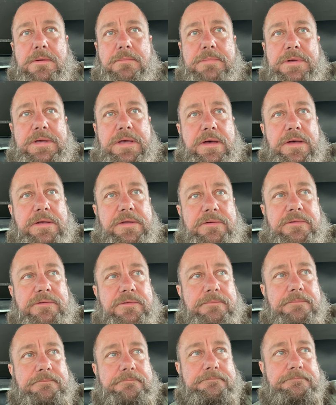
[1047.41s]
because
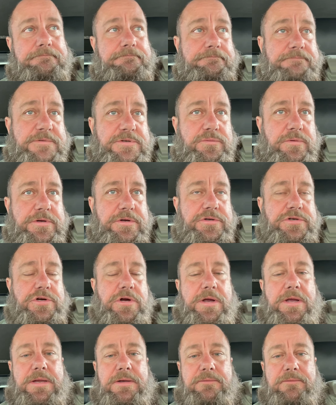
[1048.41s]
it's what you're
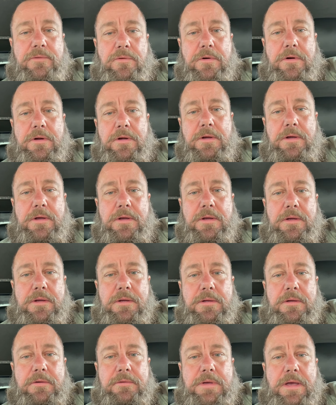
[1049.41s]
trained for.
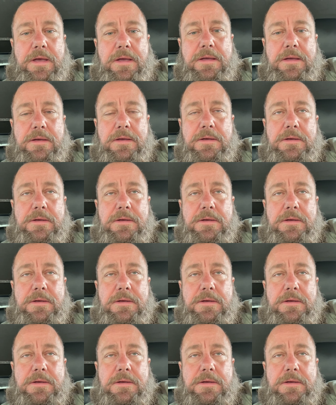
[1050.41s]
Okay?